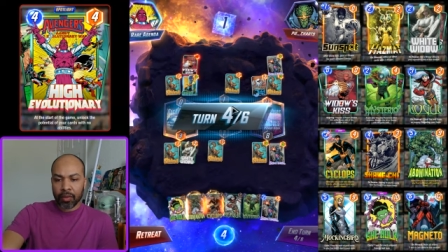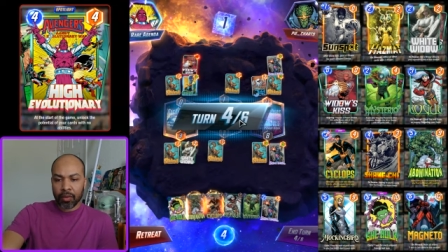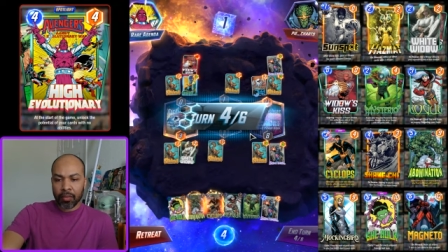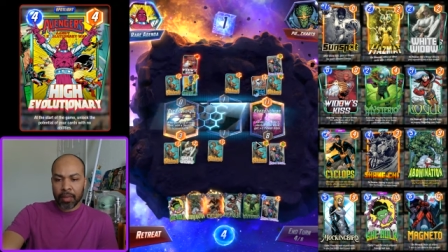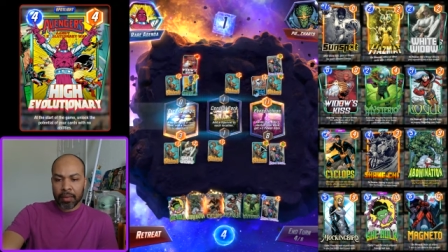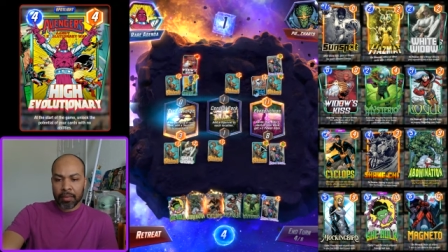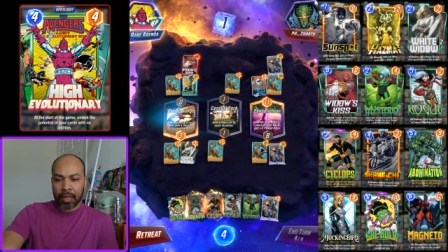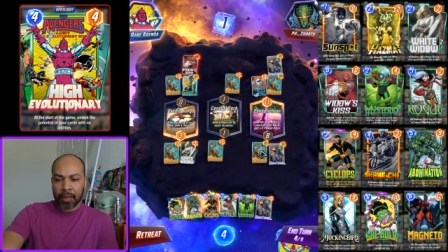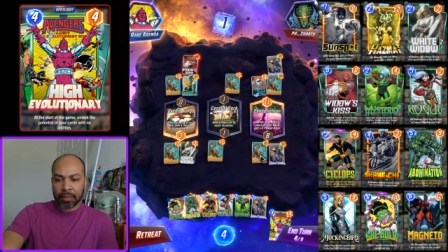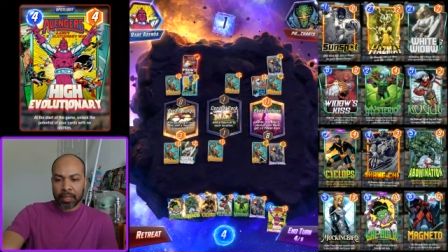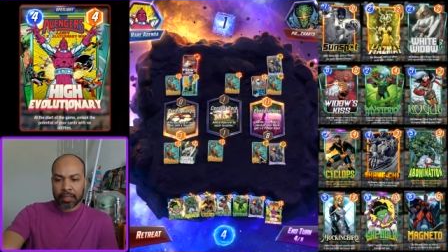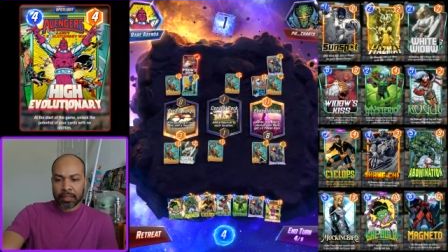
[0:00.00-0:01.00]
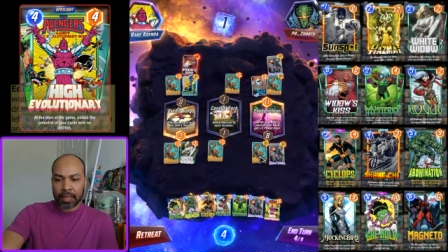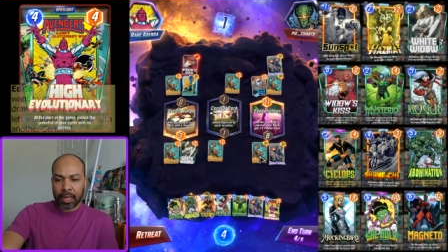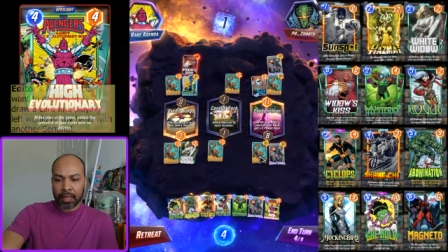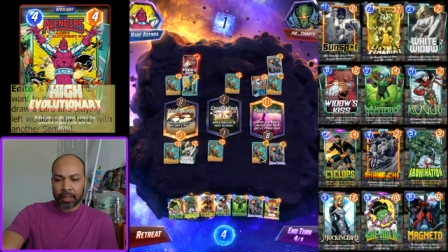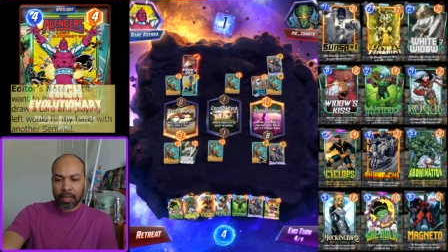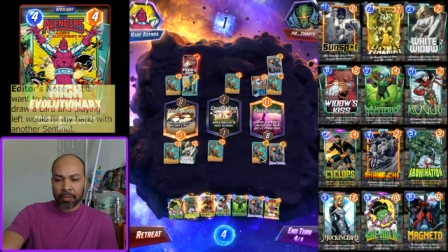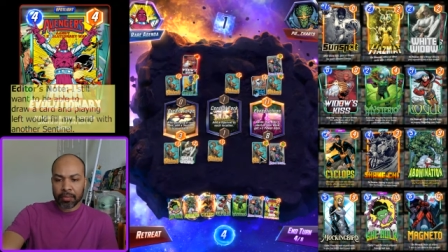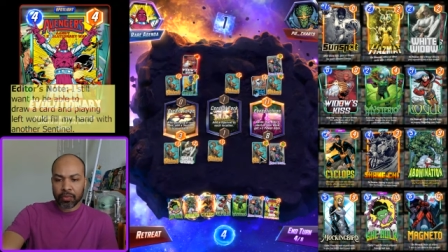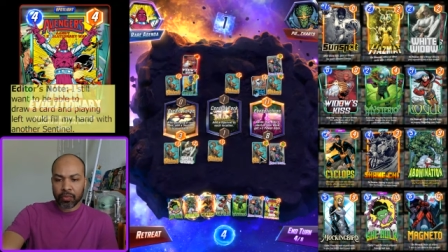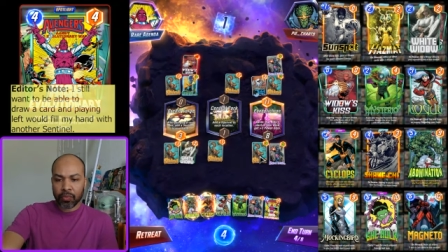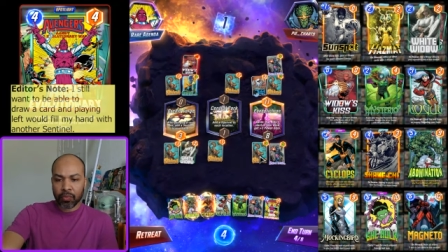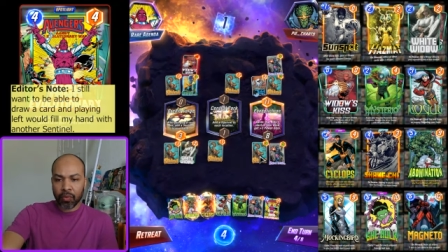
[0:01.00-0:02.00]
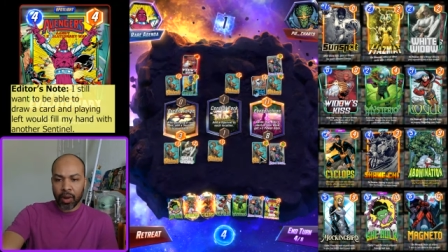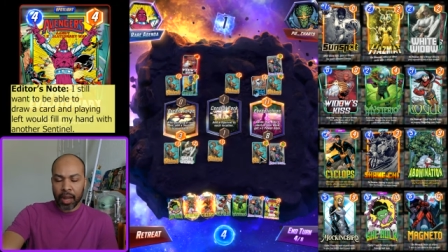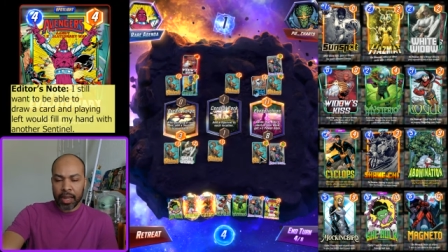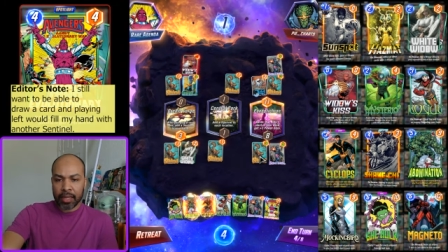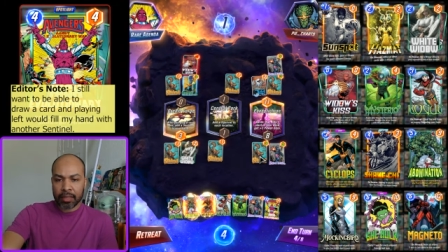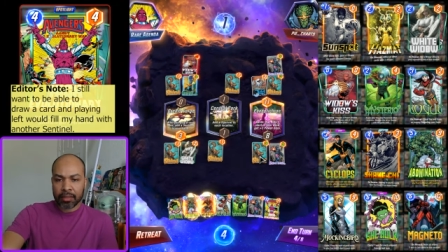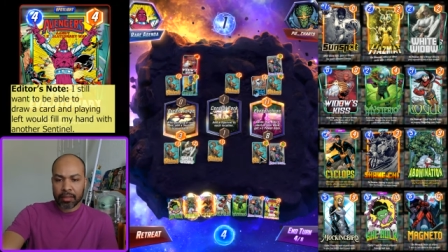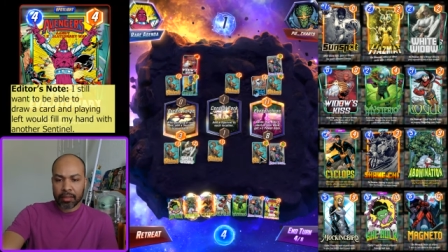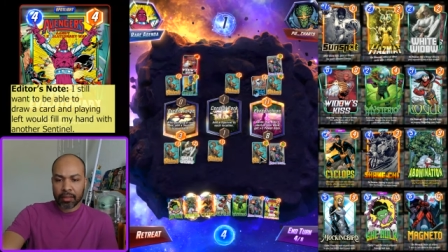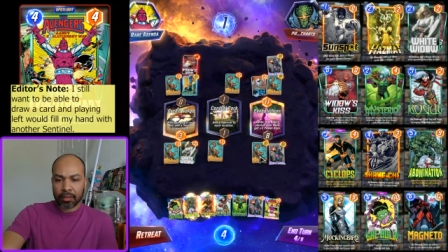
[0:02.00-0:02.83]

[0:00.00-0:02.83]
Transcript: Or maybe I play Cyclops right,